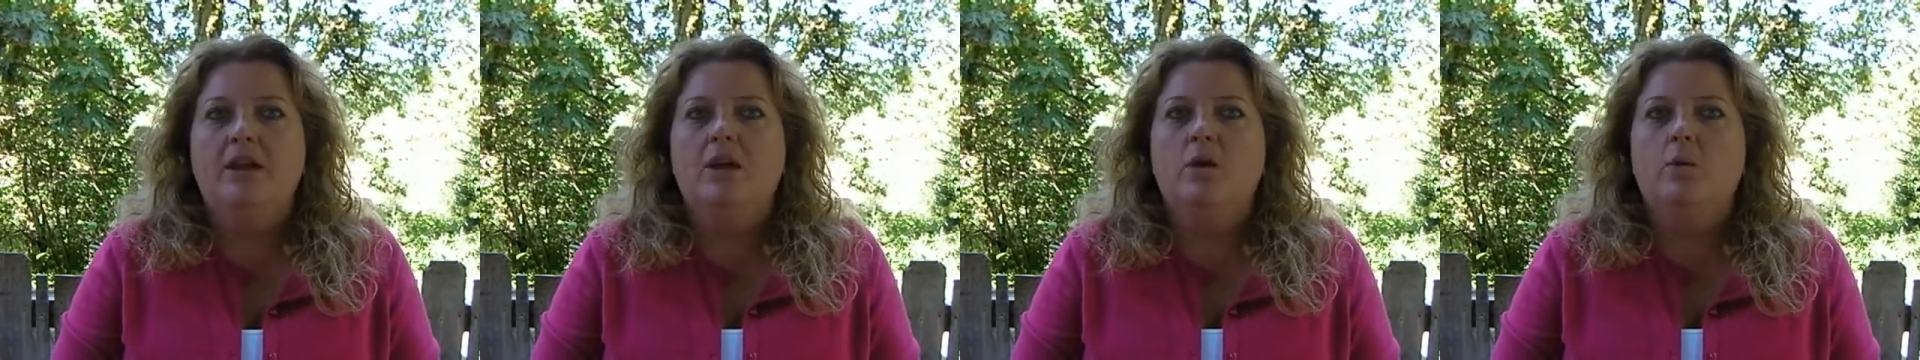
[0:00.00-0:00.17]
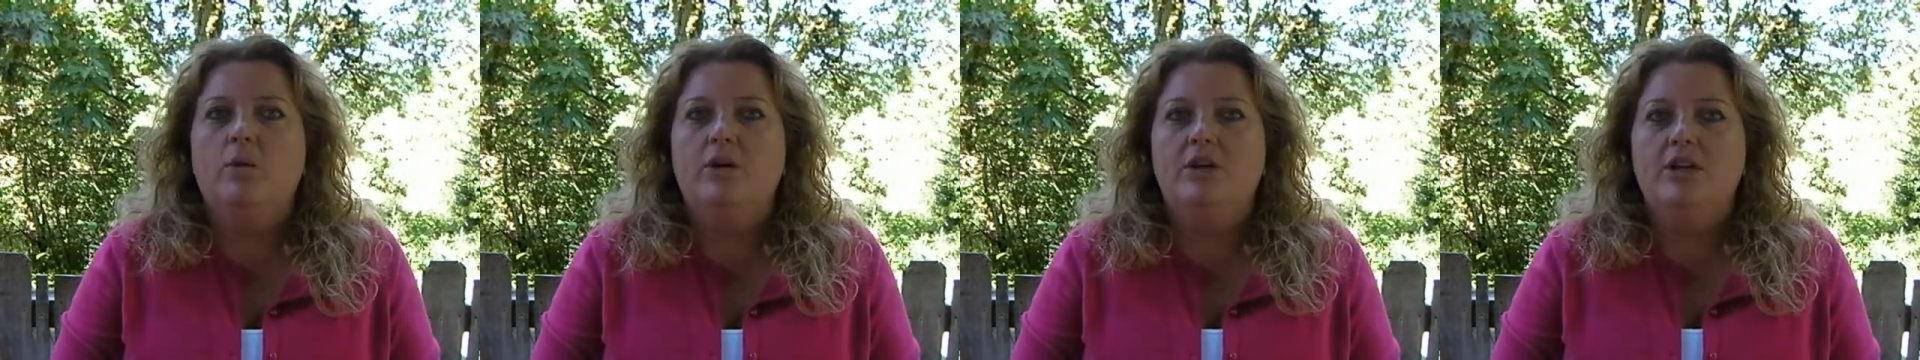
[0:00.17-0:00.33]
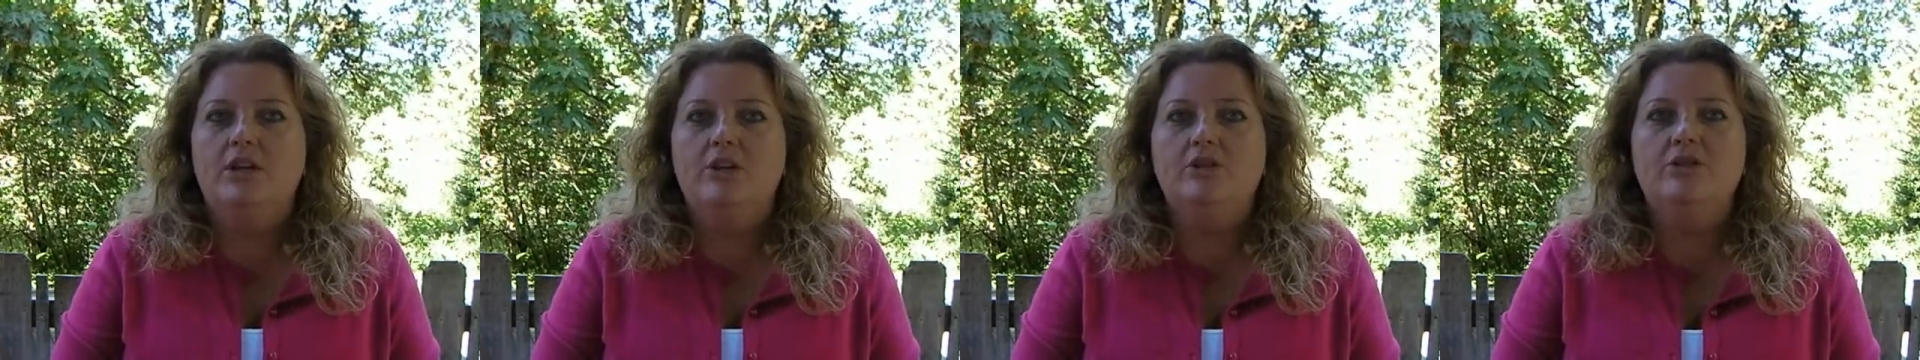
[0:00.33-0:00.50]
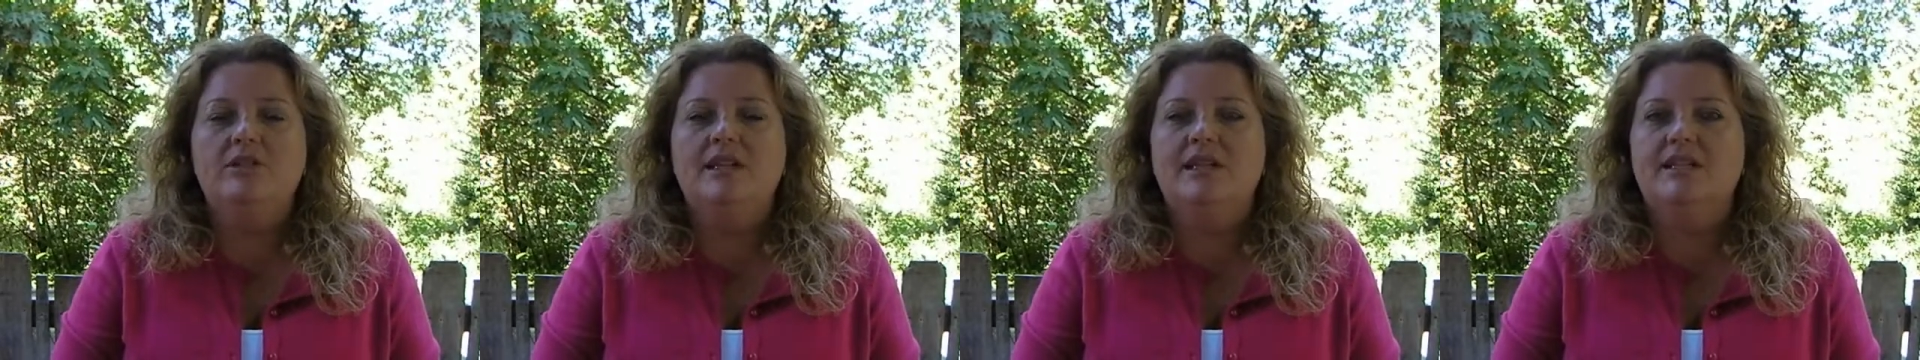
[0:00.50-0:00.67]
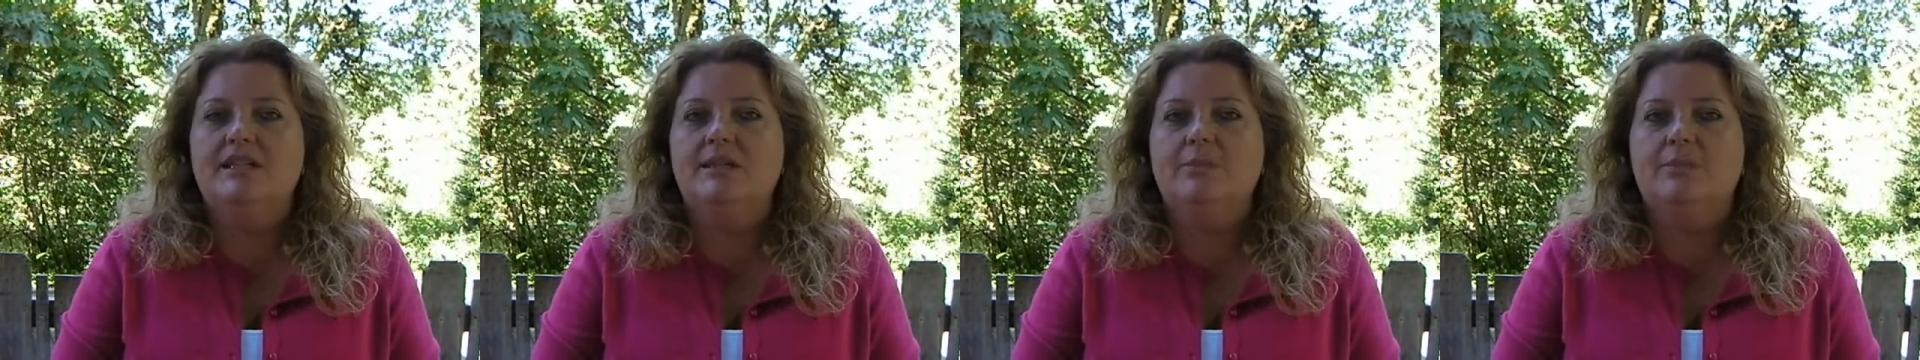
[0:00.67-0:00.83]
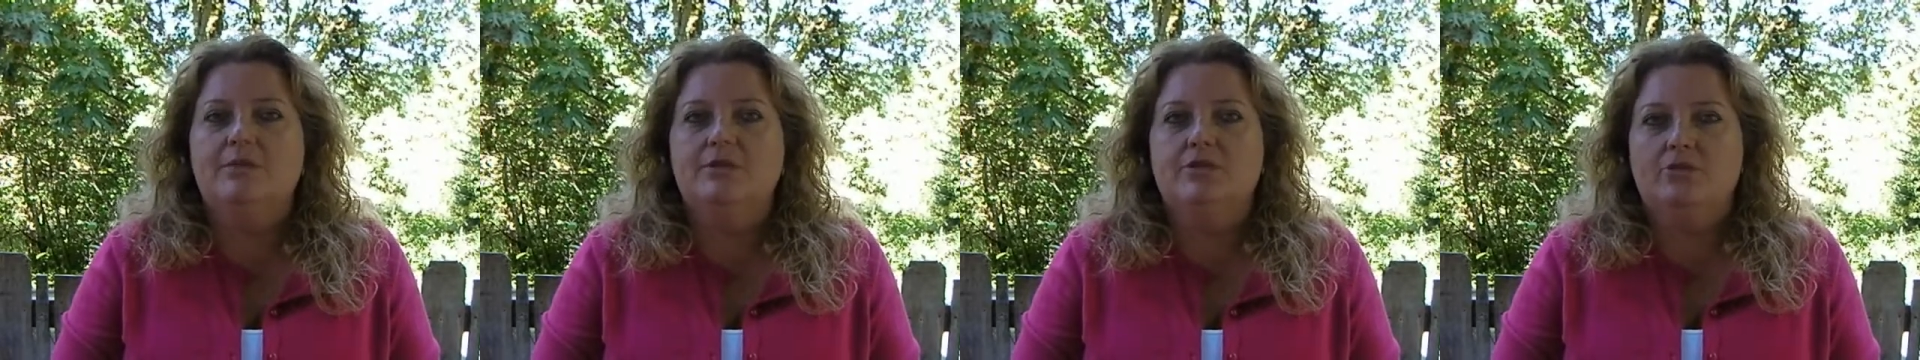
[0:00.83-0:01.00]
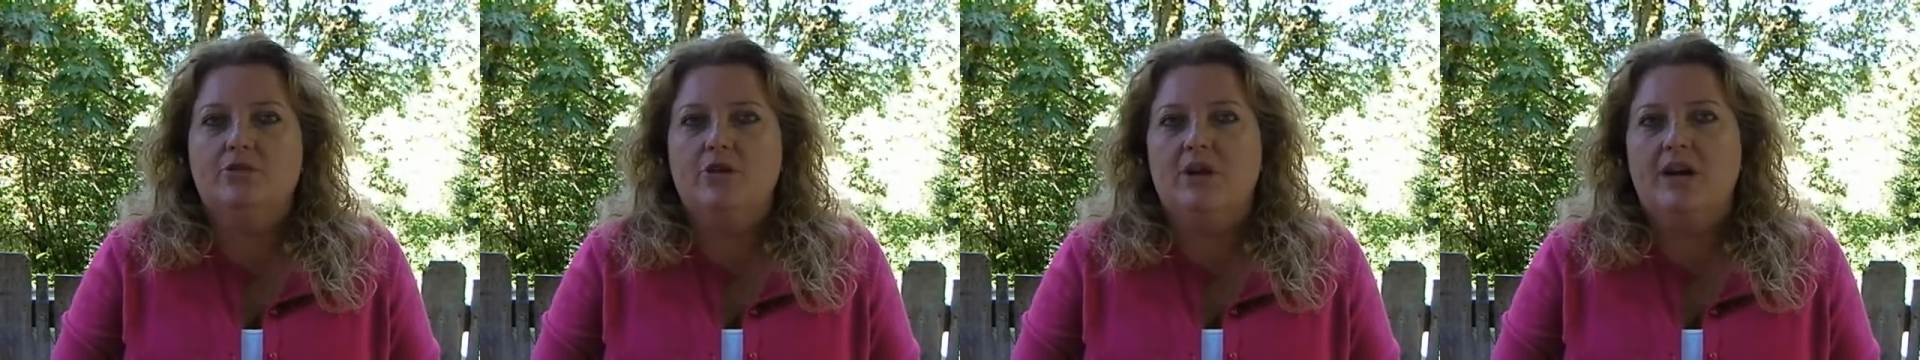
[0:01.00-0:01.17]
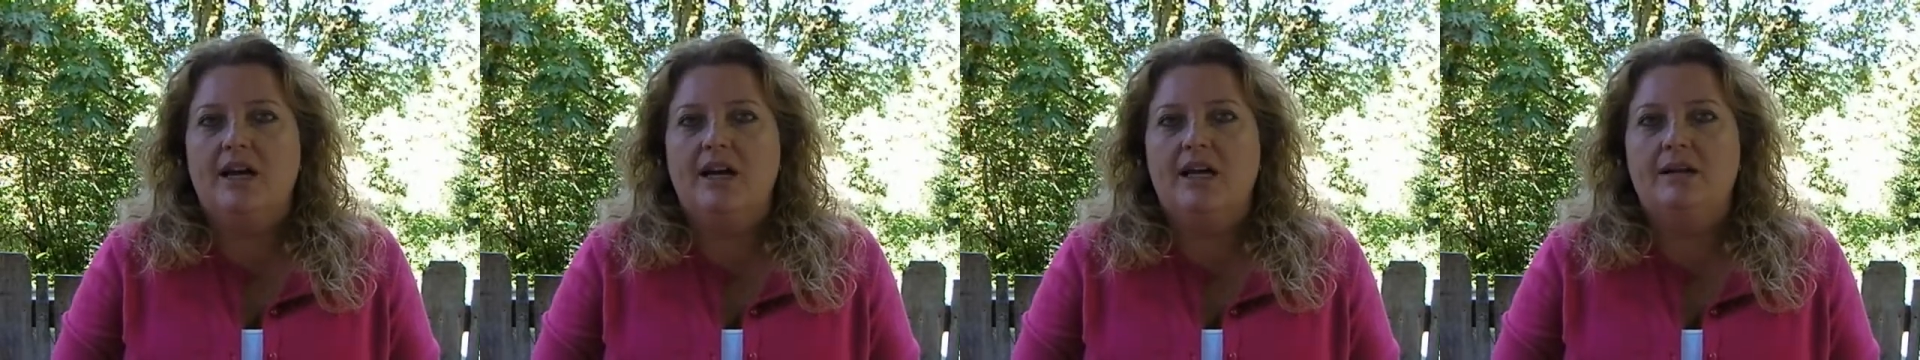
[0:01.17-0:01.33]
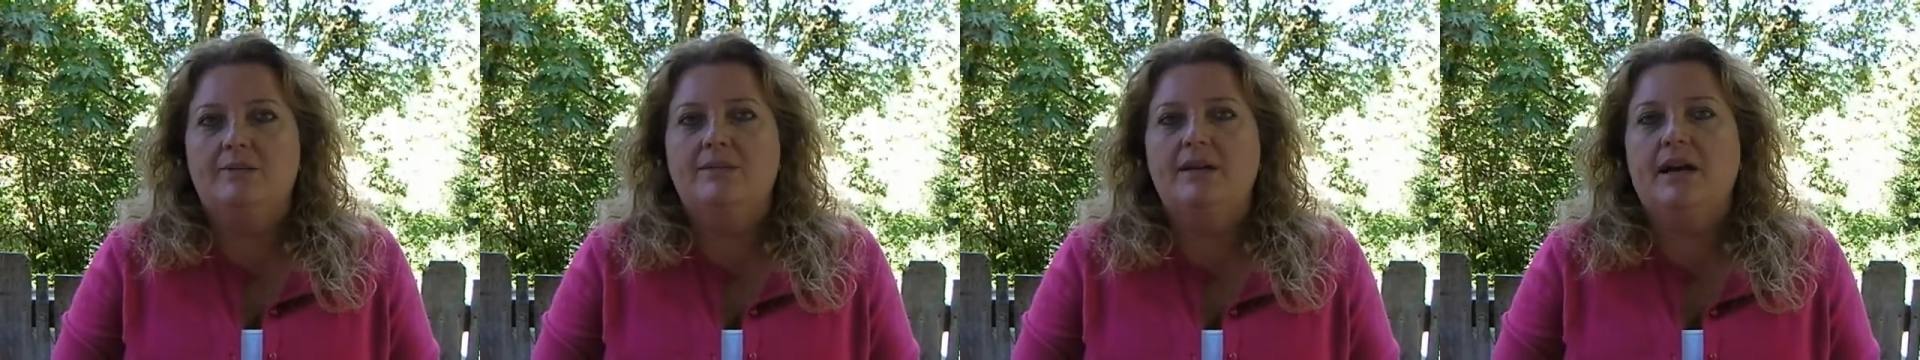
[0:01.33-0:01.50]
When used as
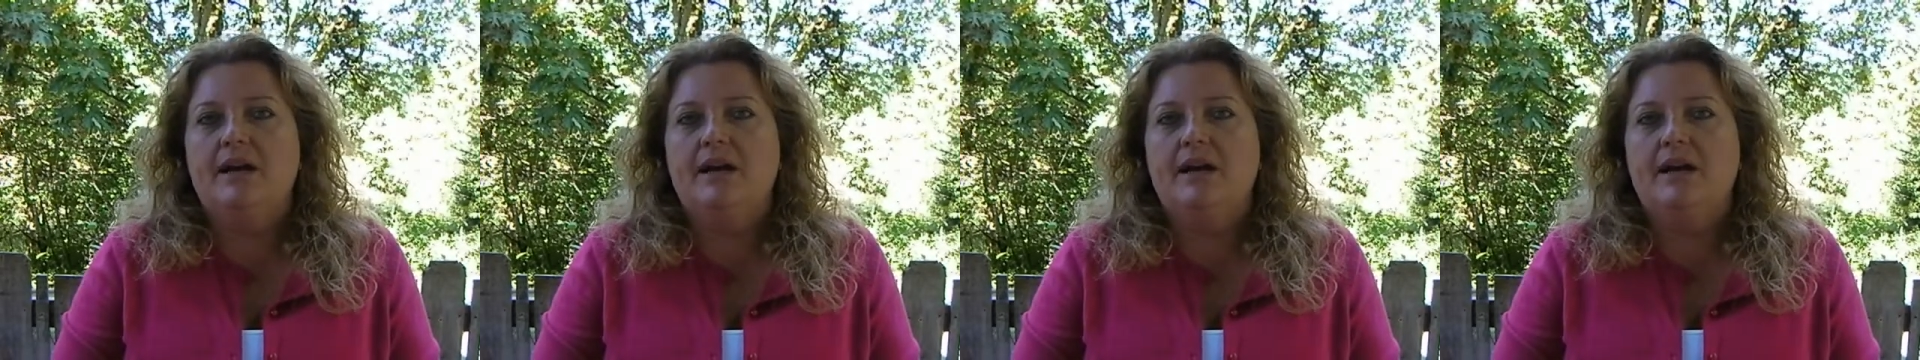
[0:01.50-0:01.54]
prescribed,